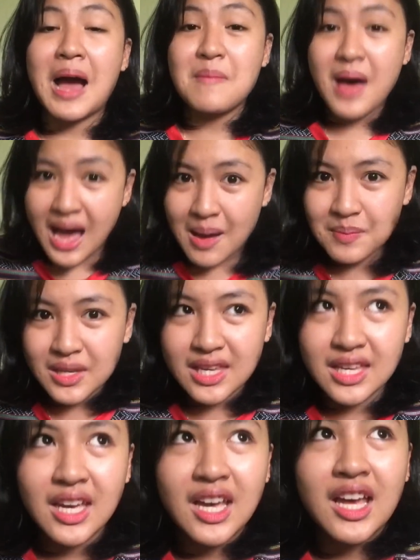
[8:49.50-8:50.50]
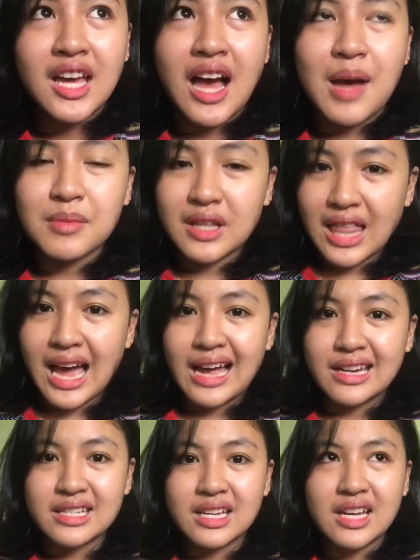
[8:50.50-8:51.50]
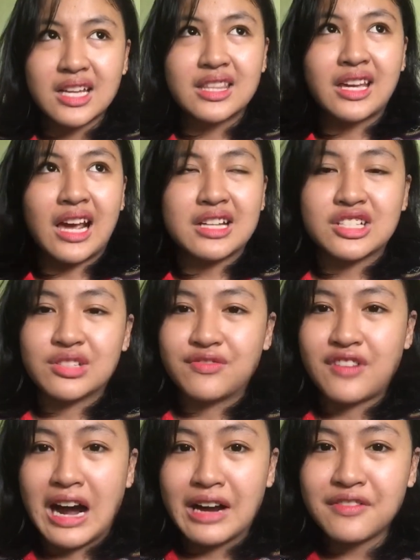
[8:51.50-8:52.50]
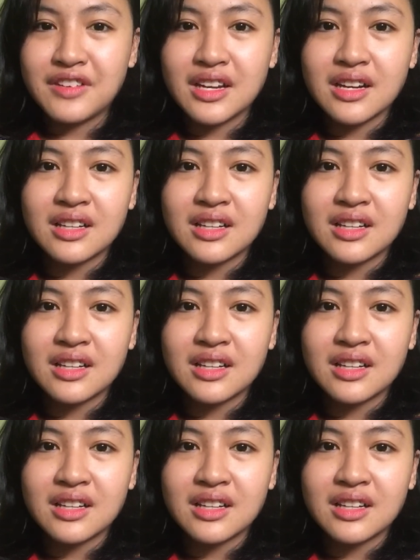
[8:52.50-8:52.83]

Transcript: i'm happy i'm glad that i survive here